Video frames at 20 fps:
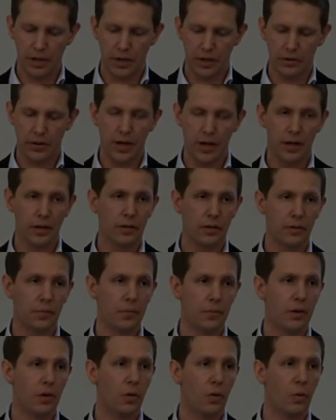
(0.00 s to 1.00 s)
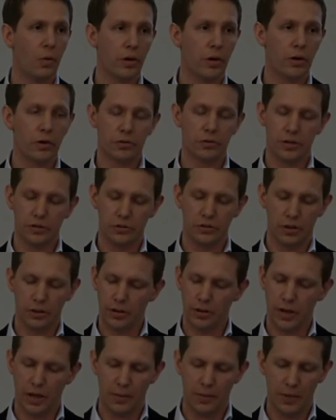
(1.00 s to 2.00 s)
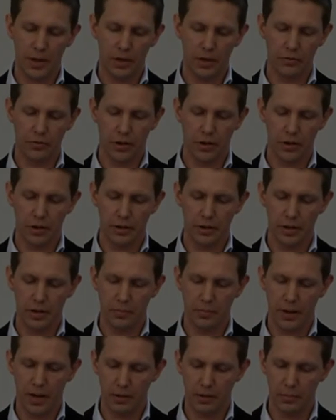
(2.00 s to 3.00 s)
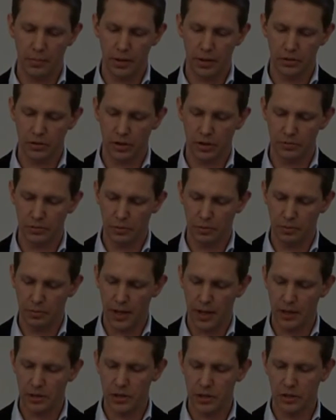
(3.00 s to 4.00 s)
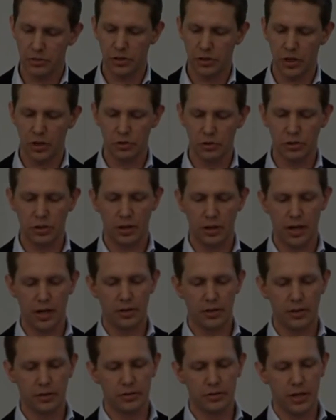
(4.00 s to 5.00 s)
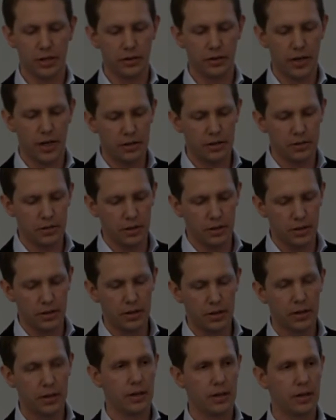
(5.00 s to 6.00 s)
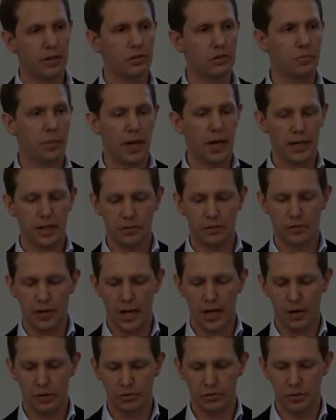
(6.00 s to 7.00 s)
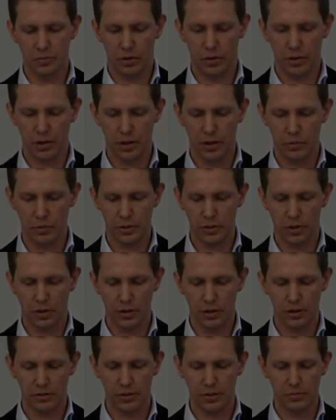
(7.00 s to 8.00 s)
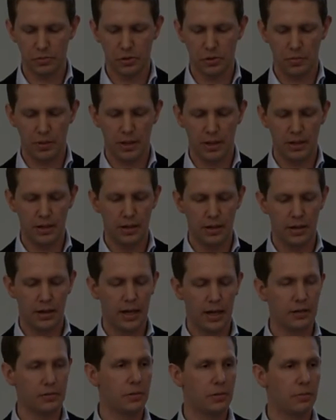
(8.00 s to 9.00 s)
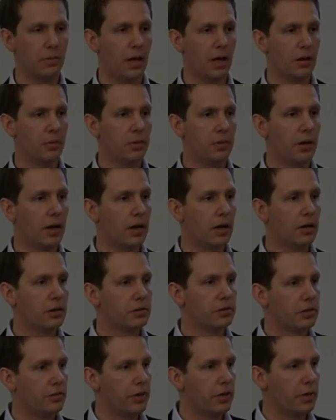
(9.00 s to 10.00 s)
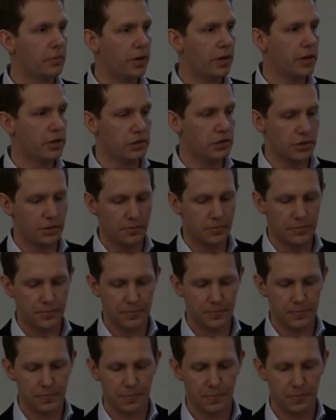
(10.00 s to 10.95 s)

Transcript: On the other hand, Århus has not come any further than Malmö in terms of managing social and ethnic segregation, in spite of a housing market which hardly seems to be, as in Malmö, under severe pressure.